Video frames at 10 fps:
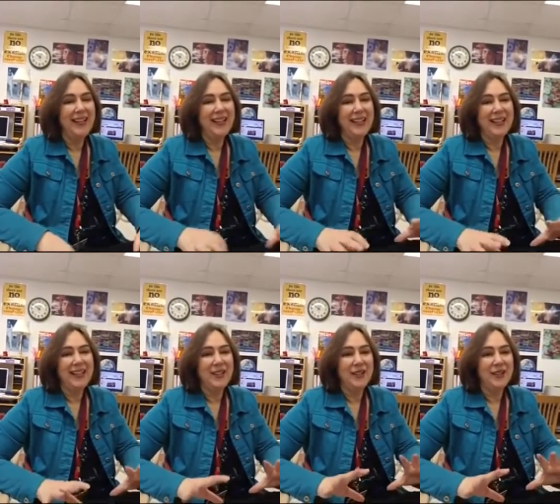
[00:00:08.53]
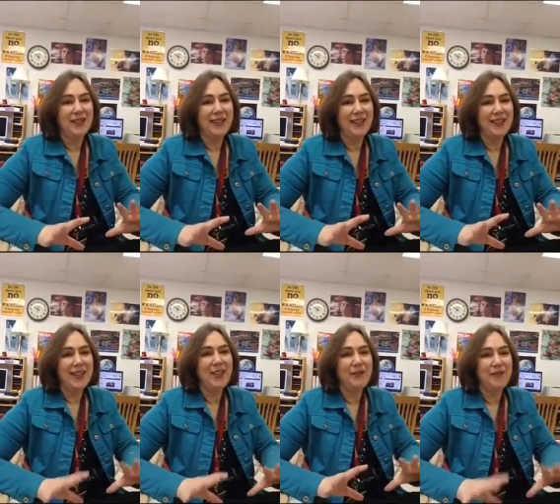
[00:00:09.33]
It is
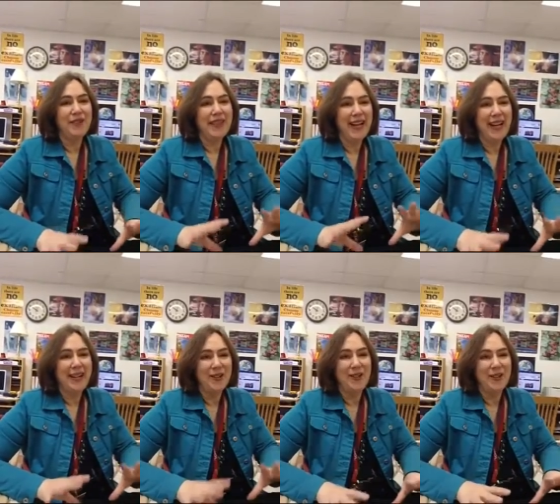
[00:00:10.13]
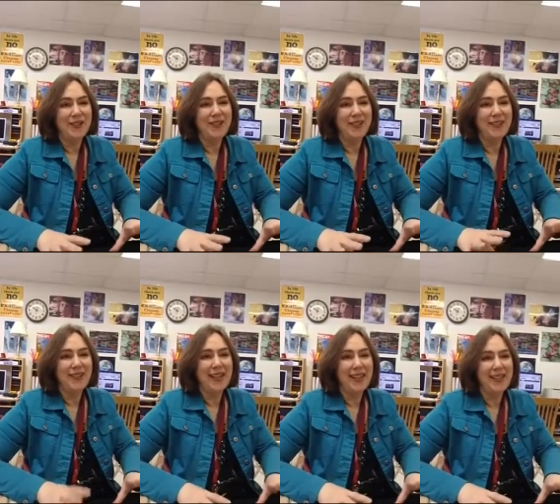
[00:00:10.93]
such a fun hands-on
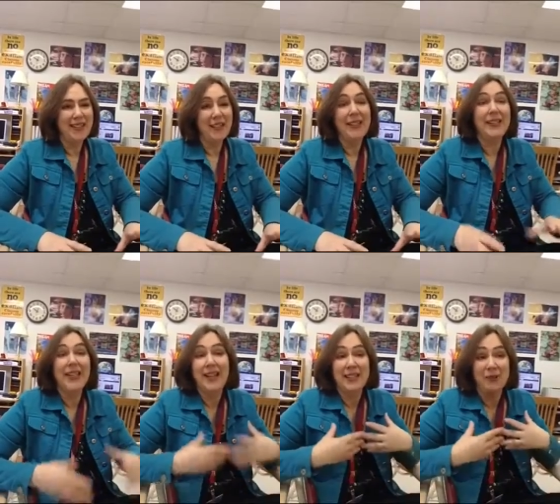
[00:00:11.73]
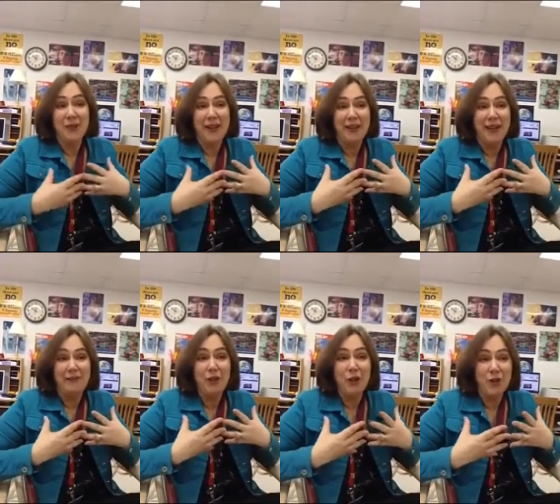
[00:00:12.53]
class. At least that's the way that
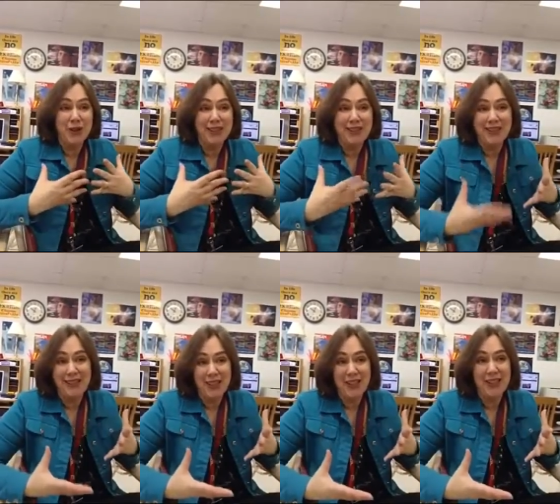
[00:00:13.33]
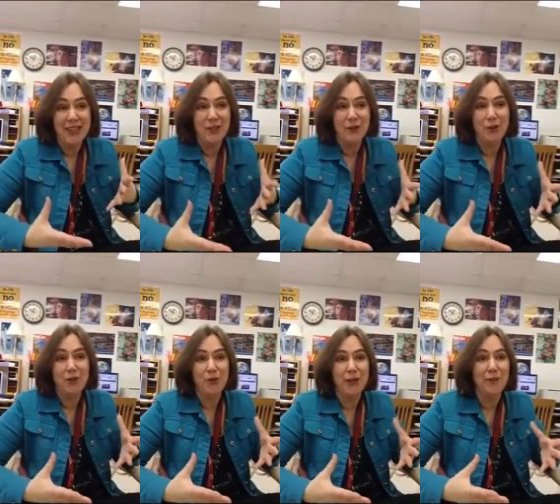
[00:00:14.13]
I've chosen to teach it, is
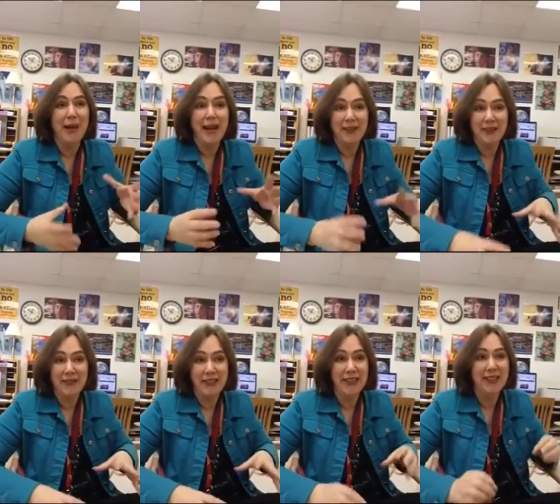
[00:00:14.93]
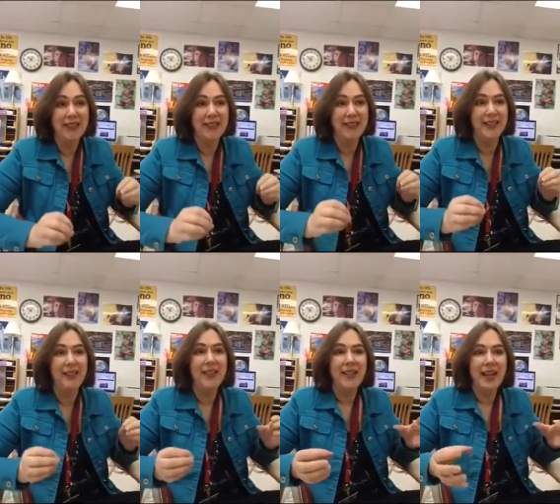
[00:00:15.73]
through activities
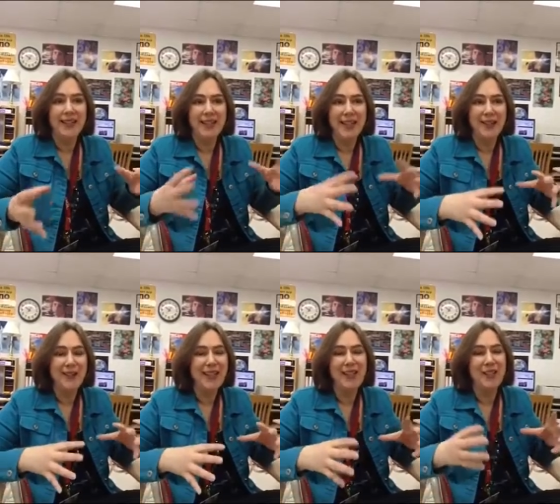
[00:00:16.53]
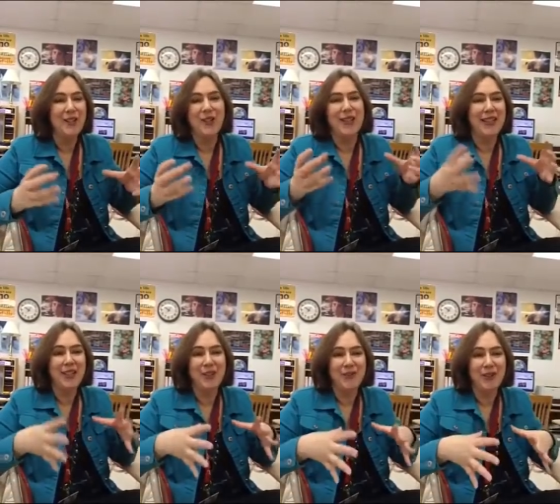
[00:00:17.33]
and data collection, so that the
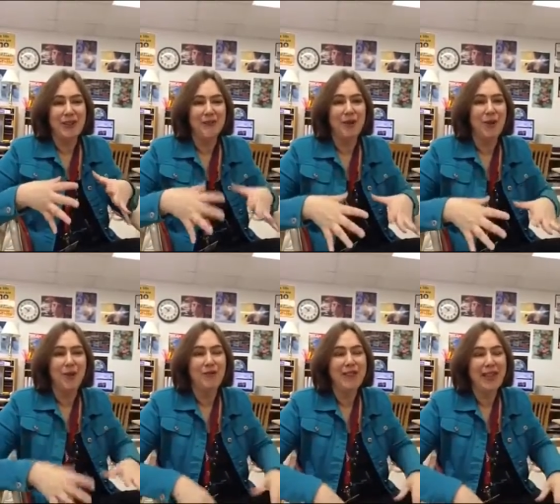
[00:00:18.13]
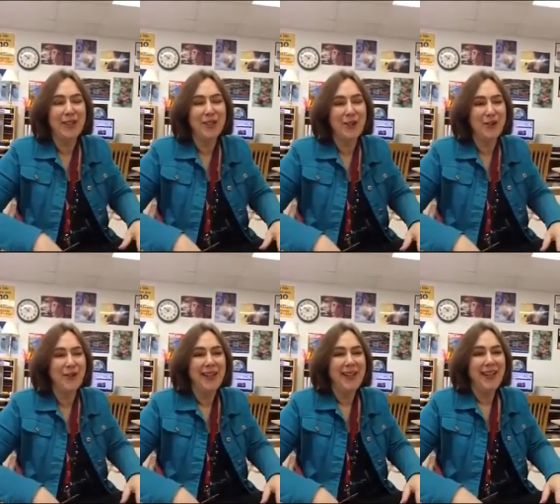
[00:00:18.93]
kids are very involved. And so
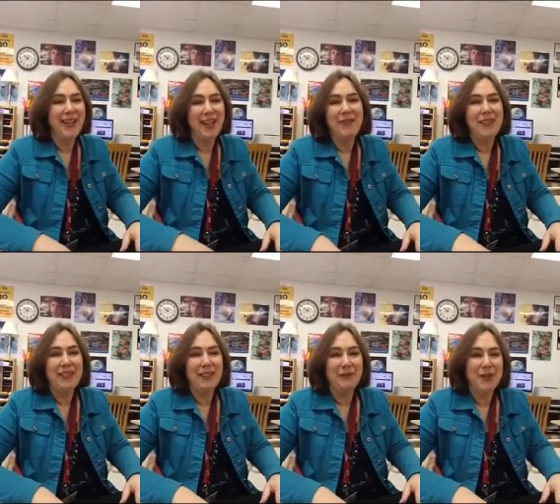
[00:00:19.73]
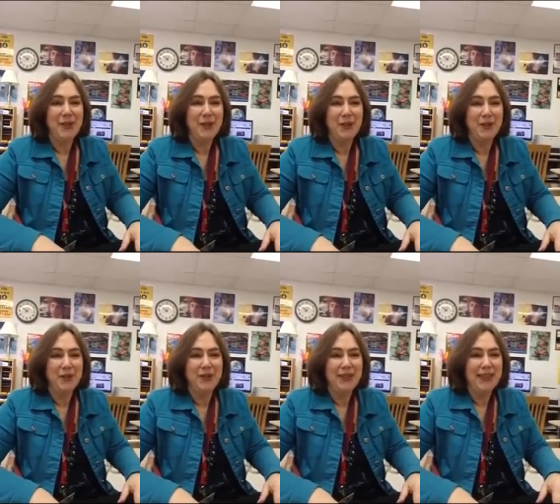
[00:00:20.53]
everything that we
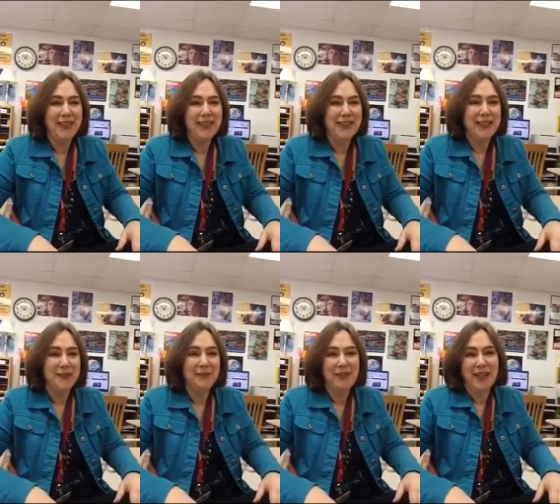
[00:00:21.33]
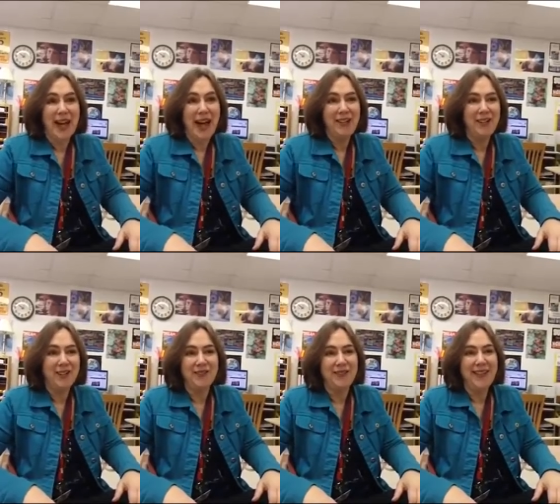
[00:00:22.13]
do is very active.